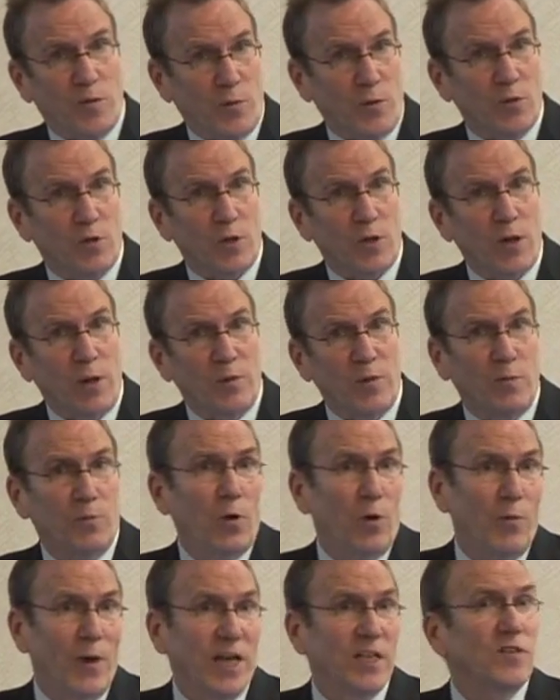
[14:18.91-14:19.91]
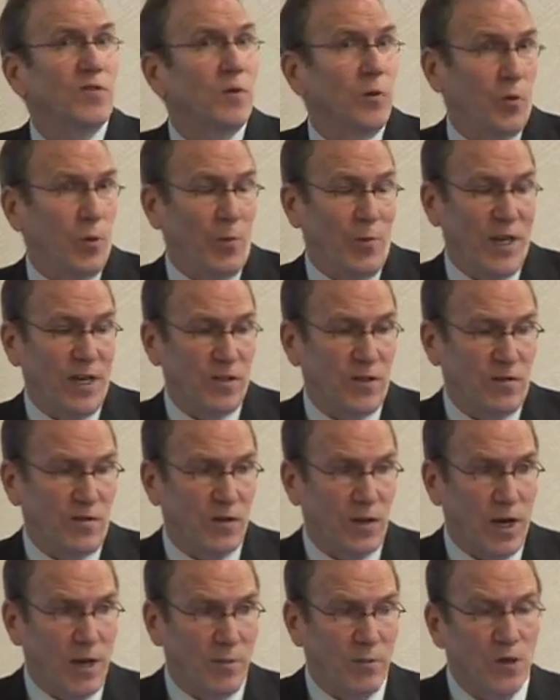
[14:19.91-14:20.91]
but it was a couple of bull mastiff or bull mastiff
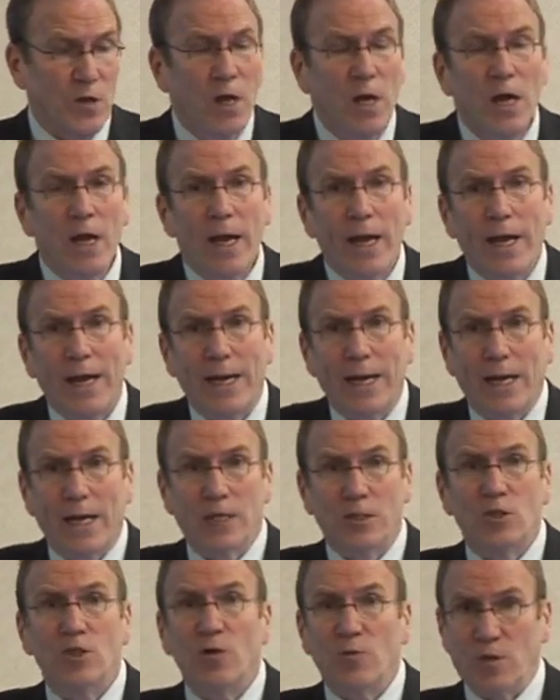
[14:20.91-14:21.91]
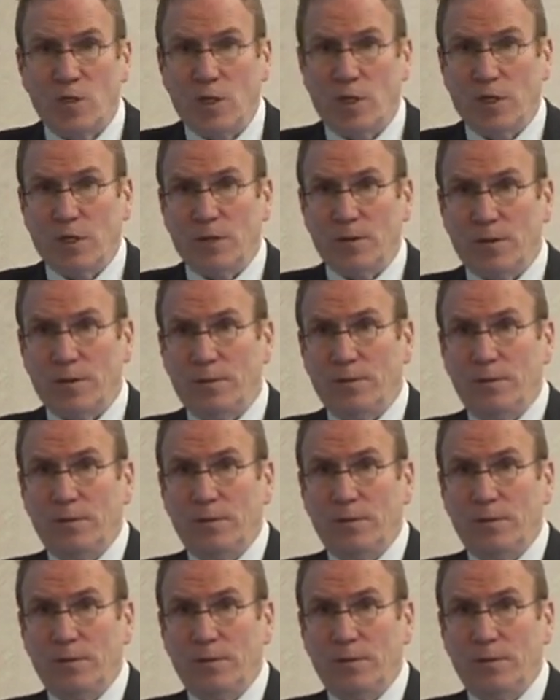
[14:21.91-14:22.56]
types, and she was killed